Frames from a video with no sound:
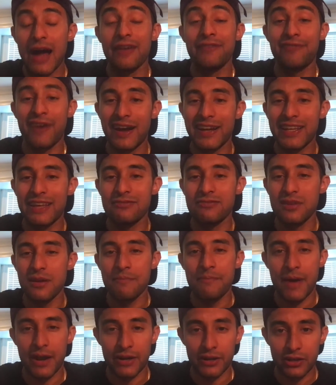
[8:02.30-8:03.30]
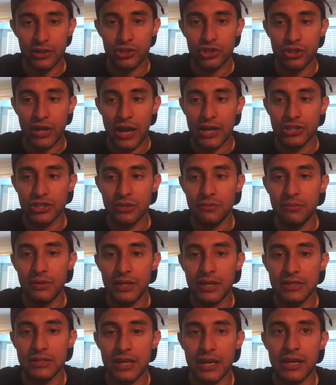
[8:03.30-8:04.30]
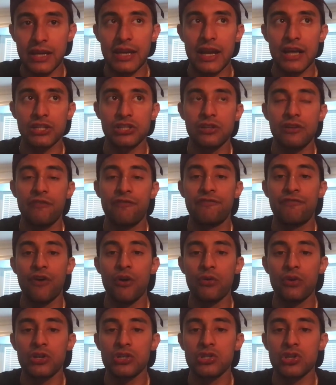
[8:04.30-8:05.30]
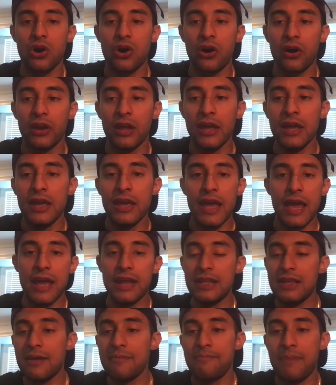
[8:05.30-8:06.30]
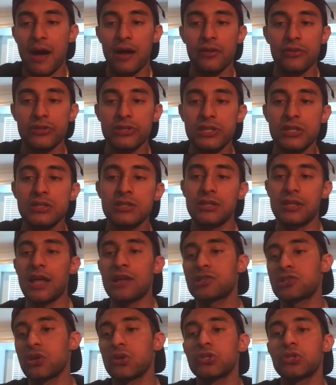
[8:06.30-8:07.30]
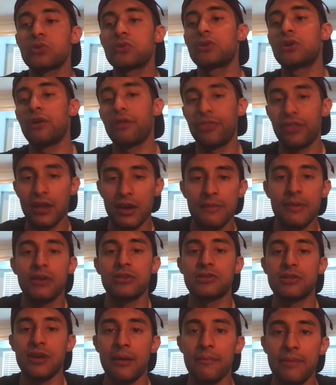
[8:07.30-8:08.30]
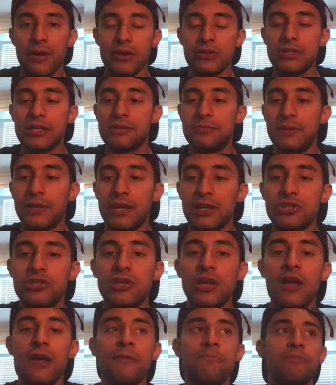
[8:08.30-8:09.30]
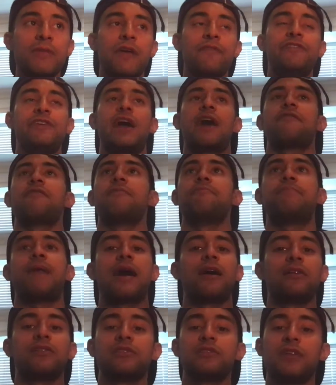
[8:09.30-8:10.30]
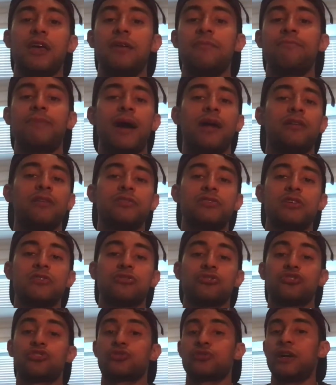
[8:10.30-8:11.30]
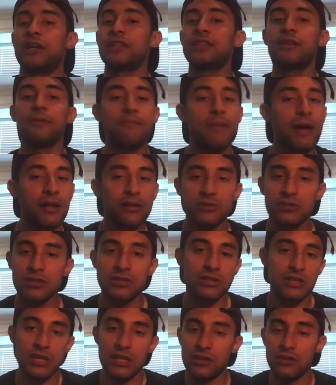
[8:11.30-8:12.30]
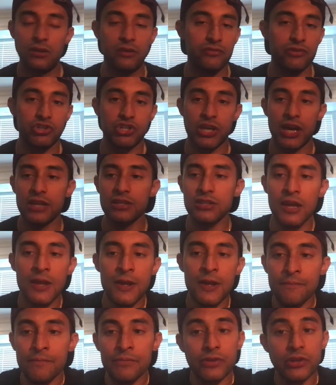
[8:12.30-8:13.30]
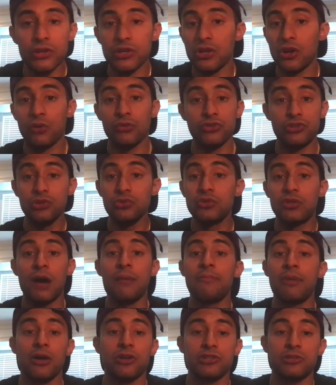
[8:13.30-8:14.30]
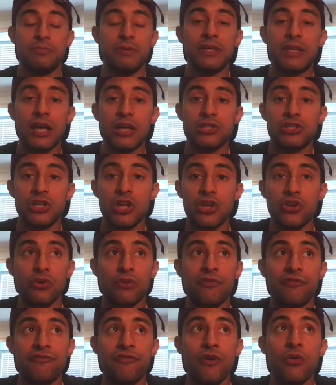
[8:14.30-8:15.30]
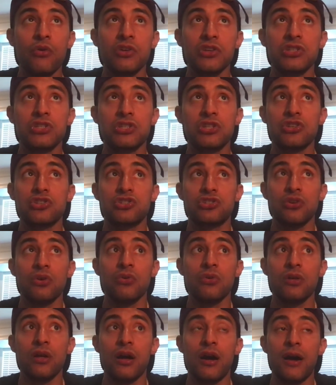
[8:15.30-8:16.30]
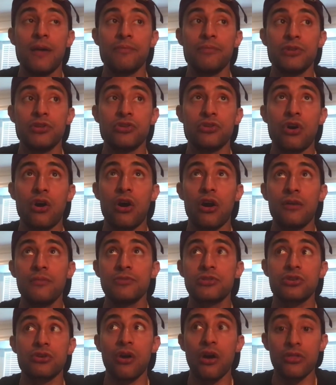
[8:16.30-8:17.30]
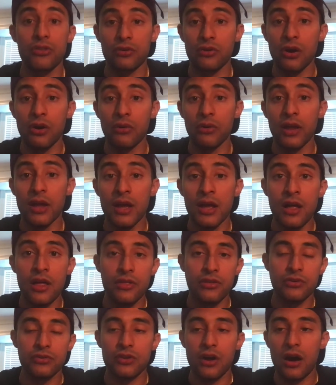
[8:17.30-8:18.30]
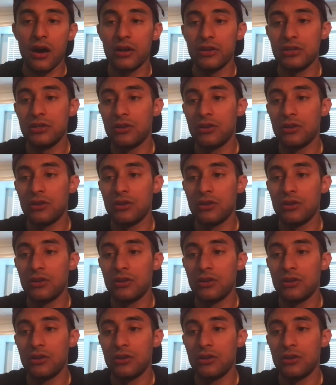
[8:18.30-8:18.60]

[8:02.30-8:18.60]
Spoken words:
find gives me a better contraction because I can actually focus on any imbalances. And that's also a good thing about dumbbells, is because if you have imbalances or strength imbalances in either of your chest, do dumbbells, because you're focused your arms are on their own. They're not,